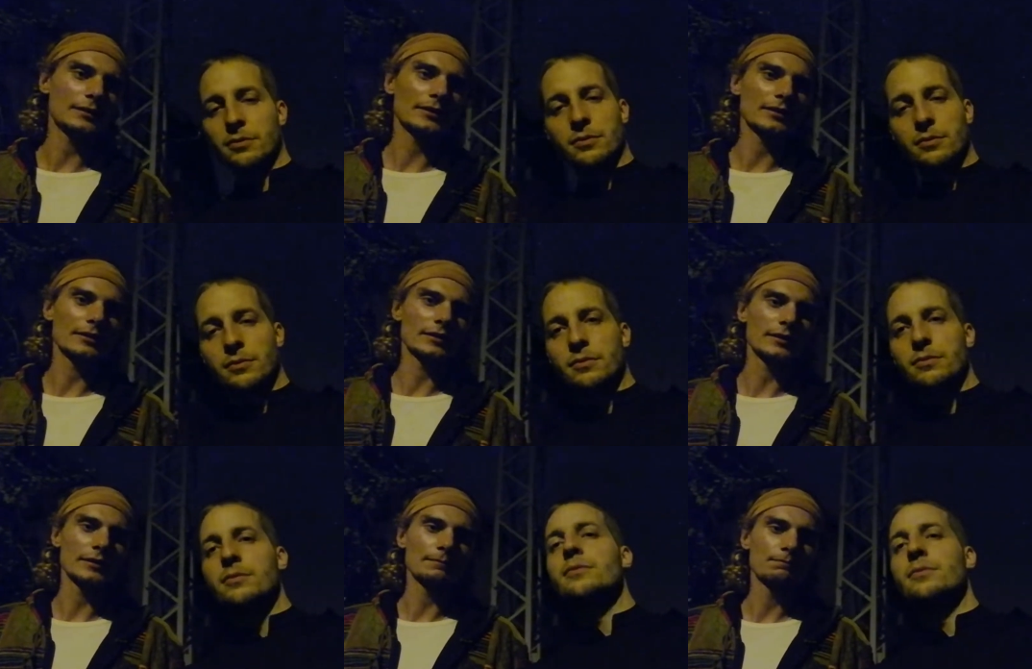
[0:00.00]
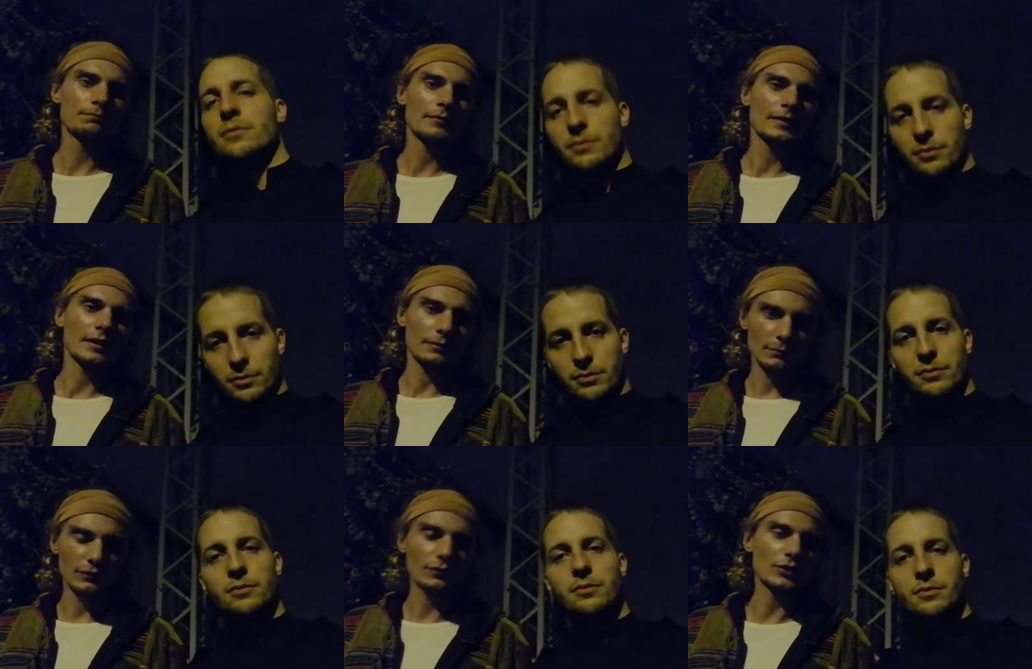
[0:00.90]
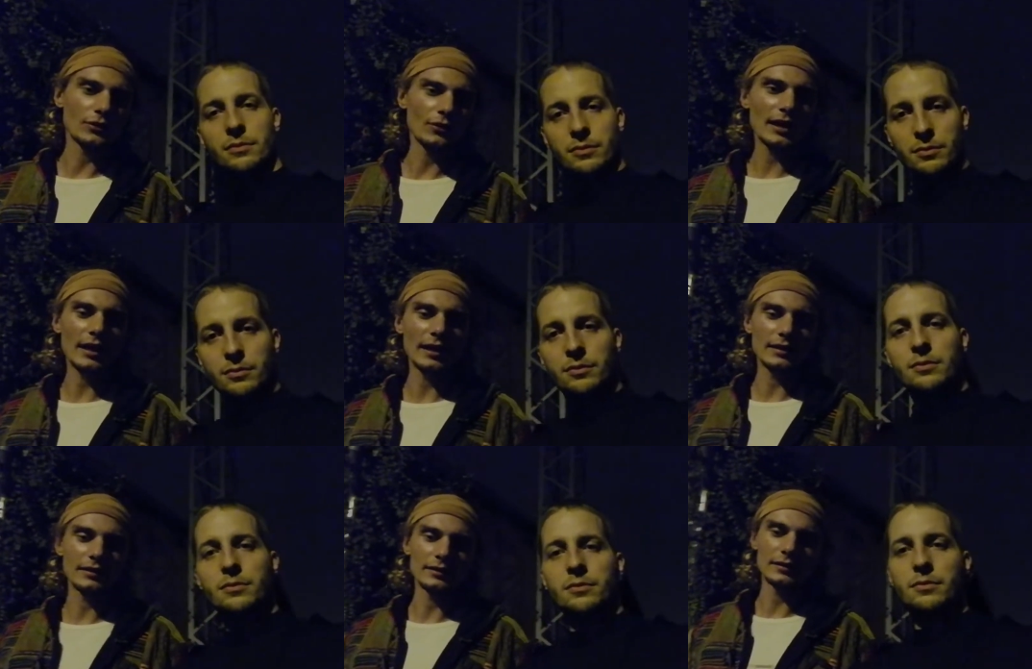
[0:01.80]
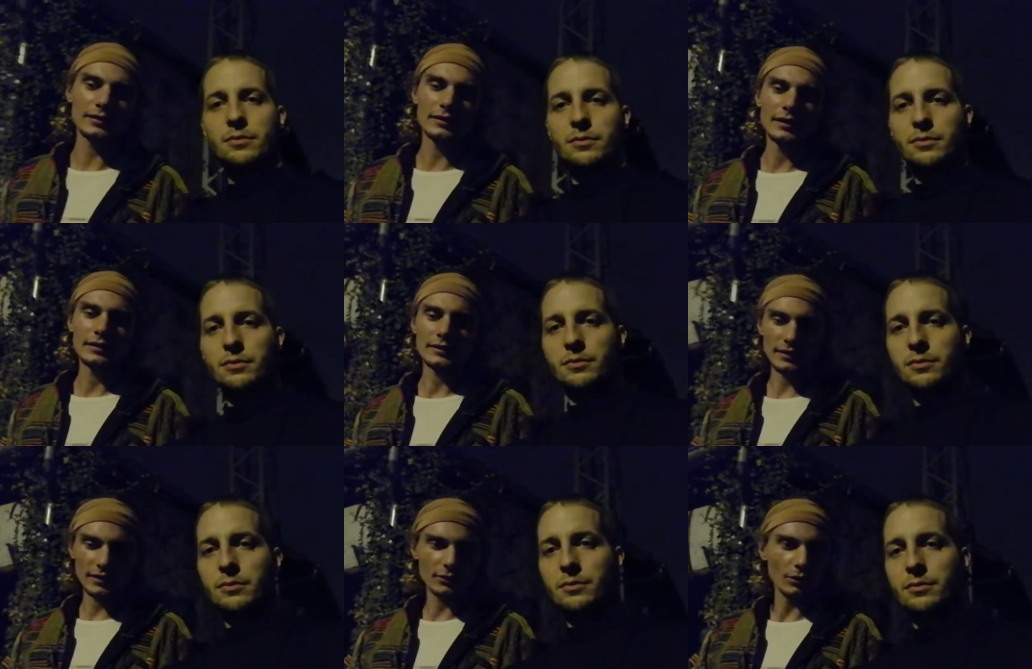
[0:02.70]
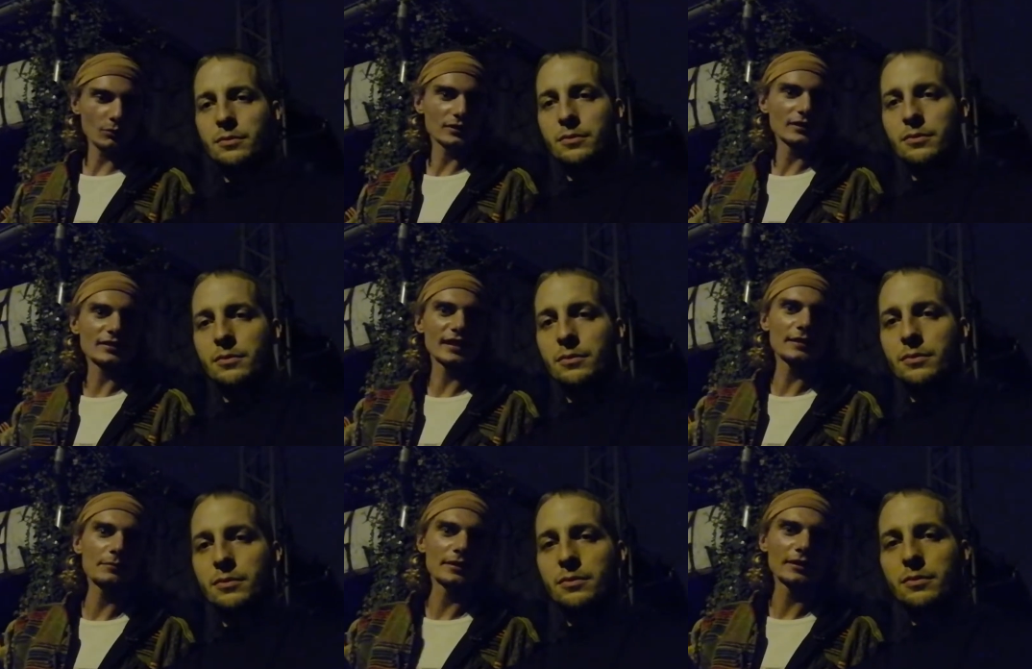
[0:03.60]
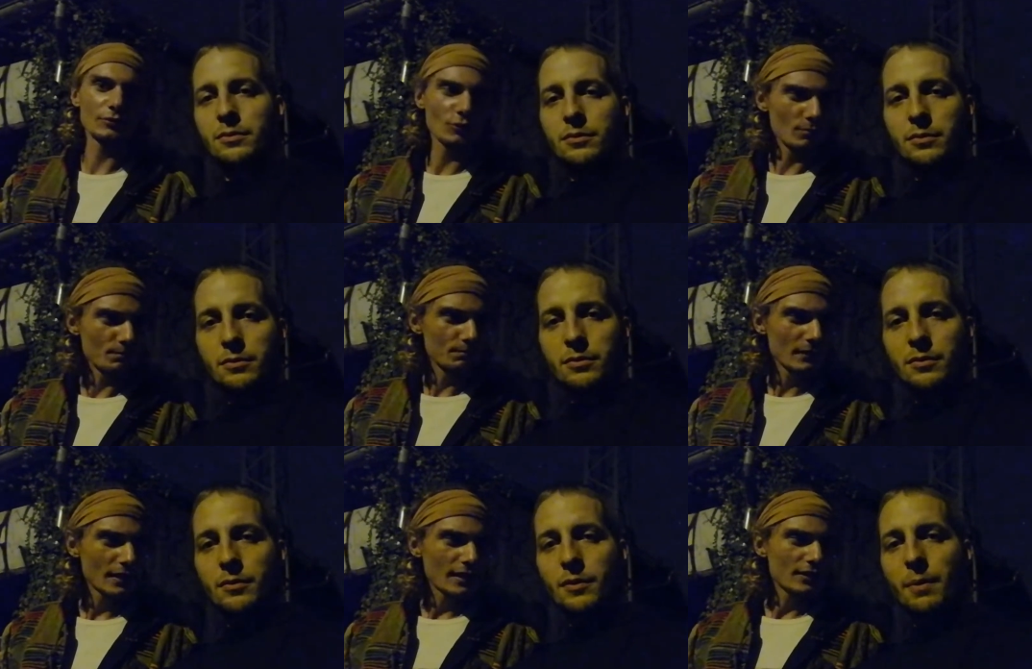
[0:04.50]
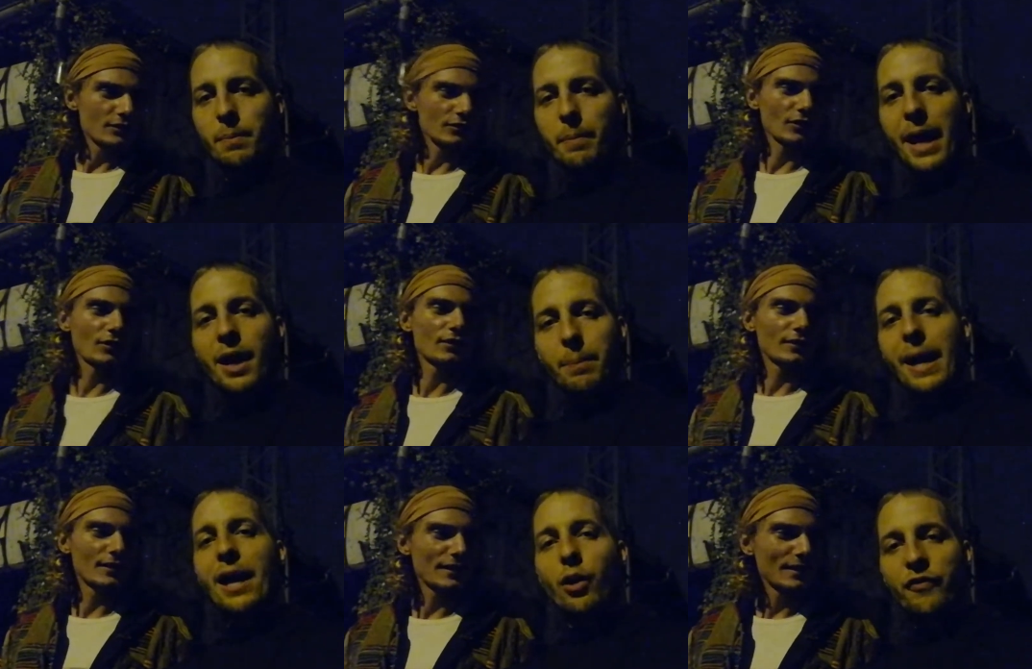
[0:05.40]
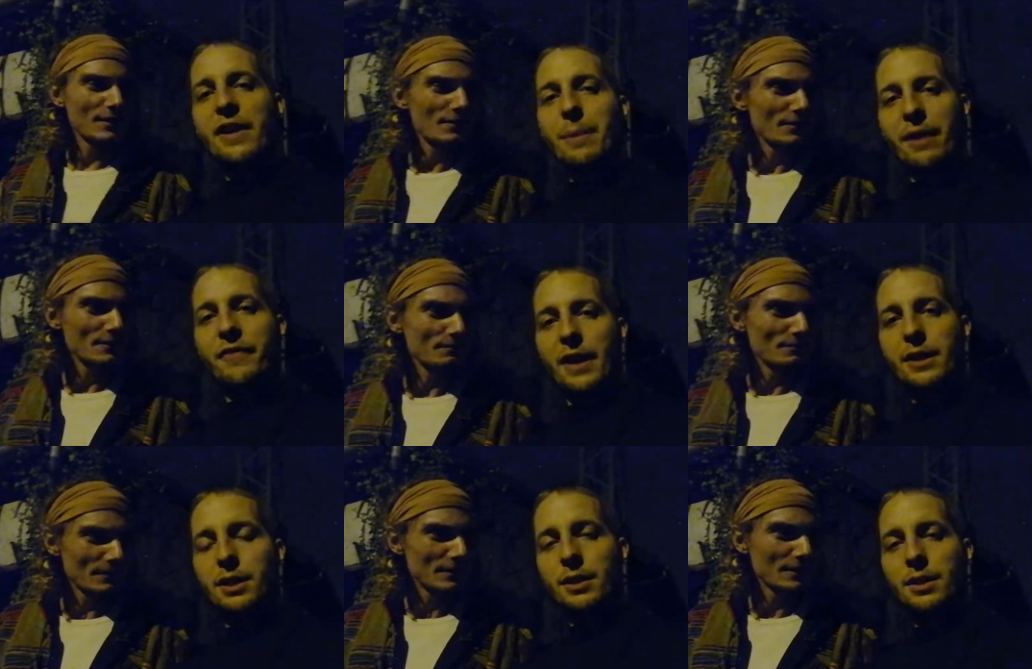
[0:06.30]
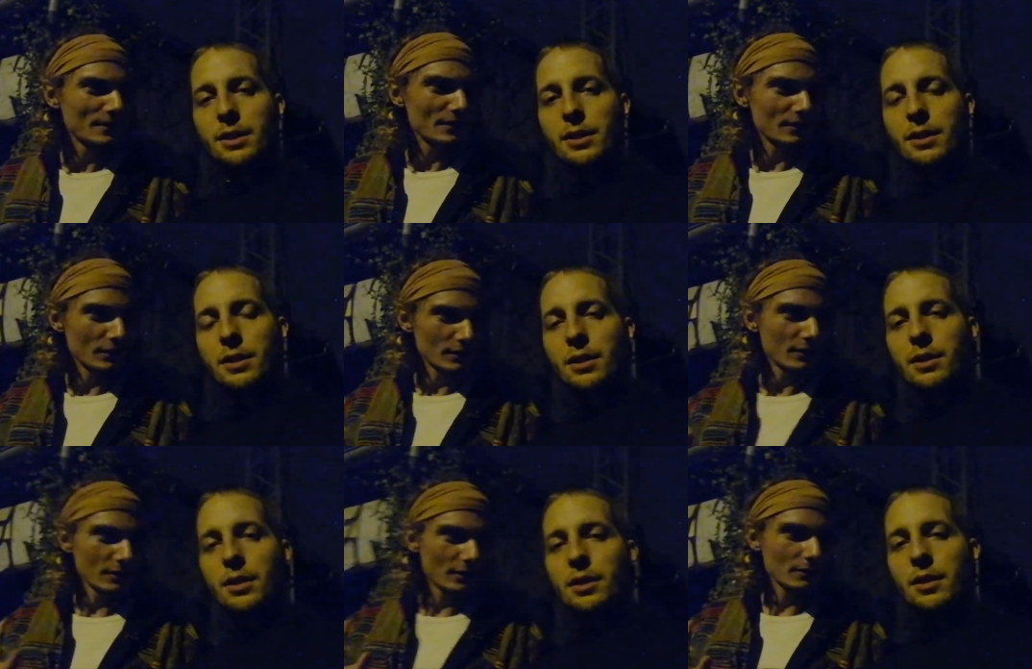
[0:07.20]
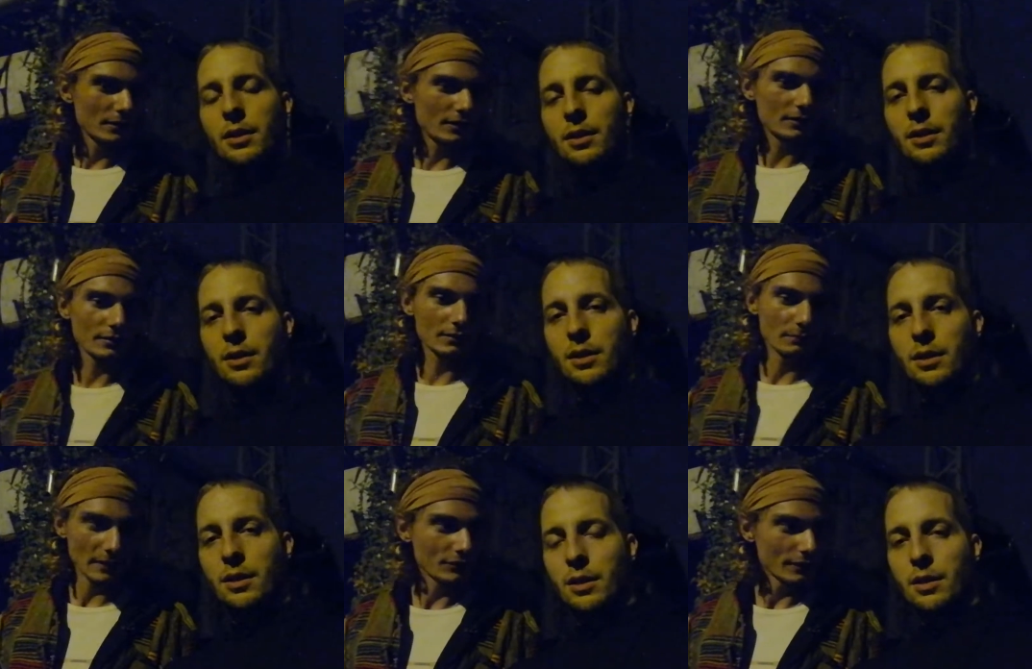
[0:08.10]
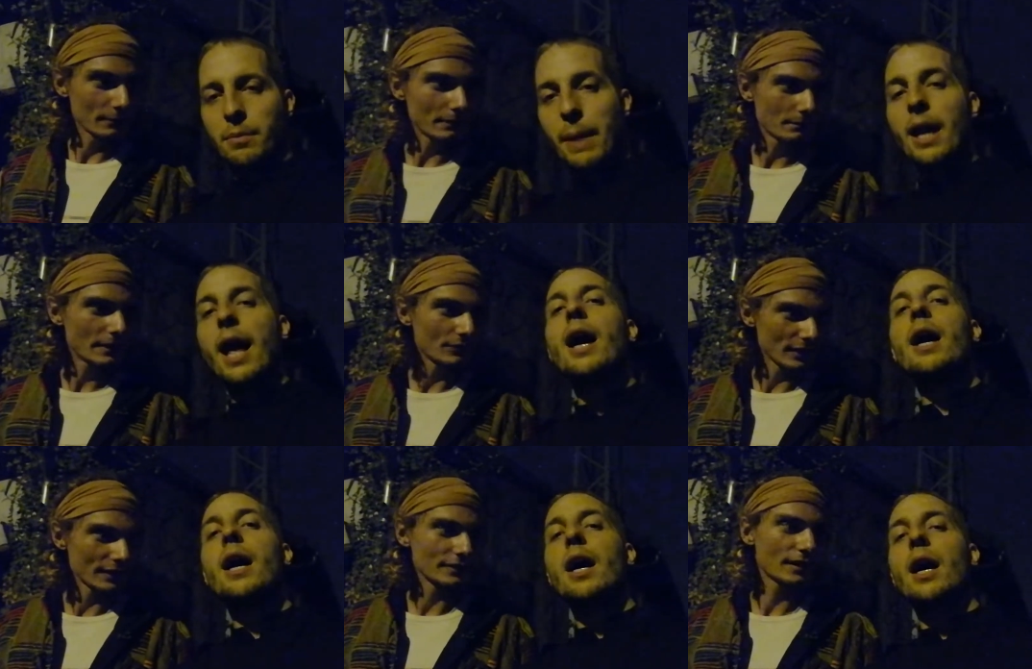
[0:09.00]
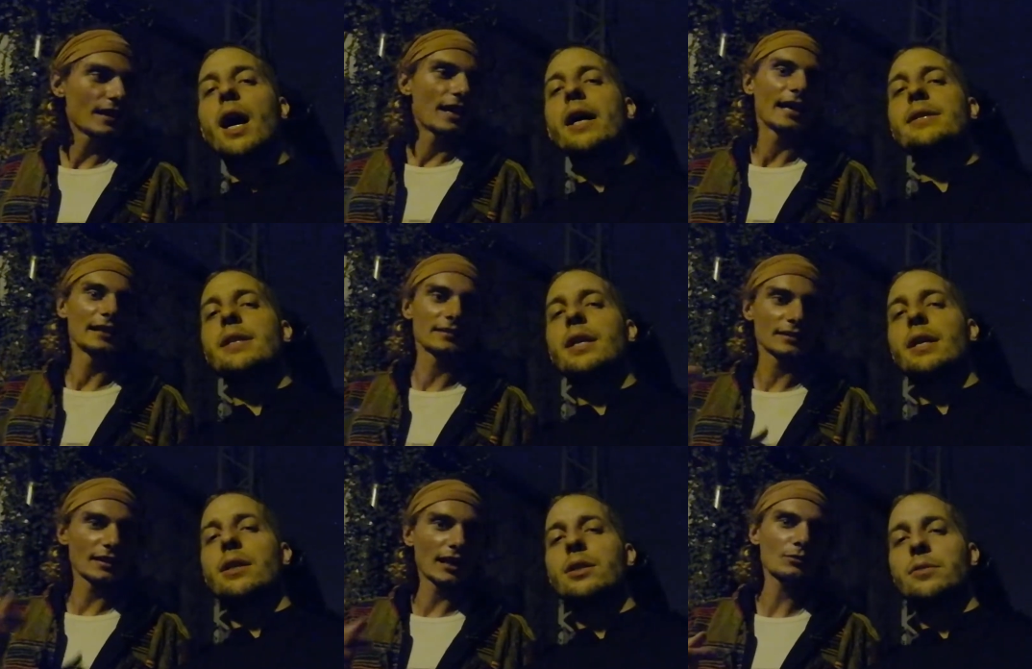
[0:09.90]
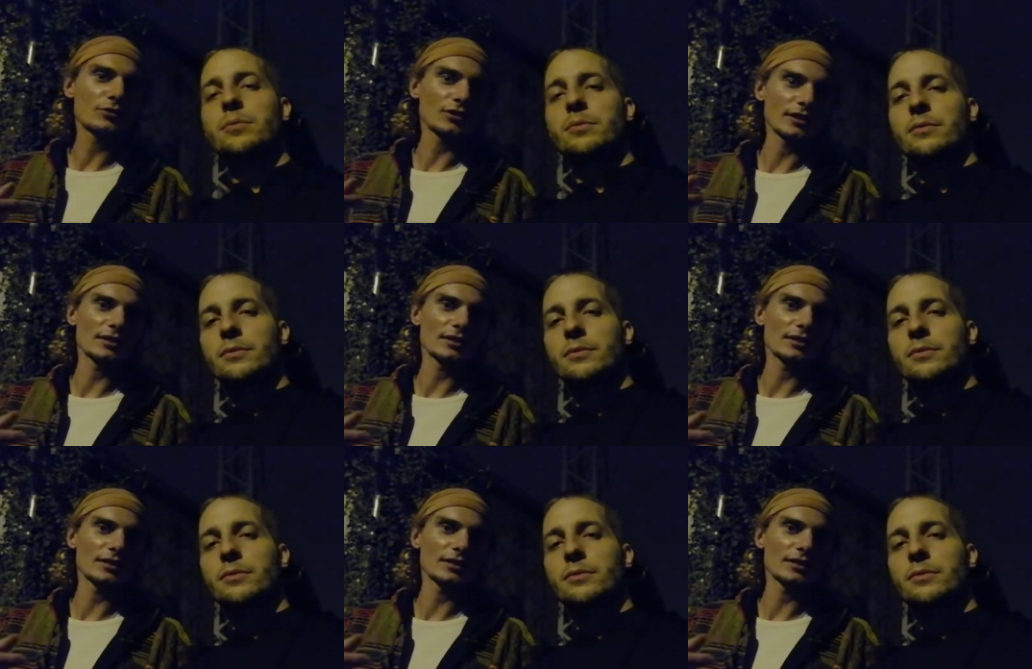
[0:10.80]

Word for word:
Speaker 1: were before yoga taking clothes in the same room.
Speaker 2: So male or female friend? Male friend. I see. And
Speaker 1: now she is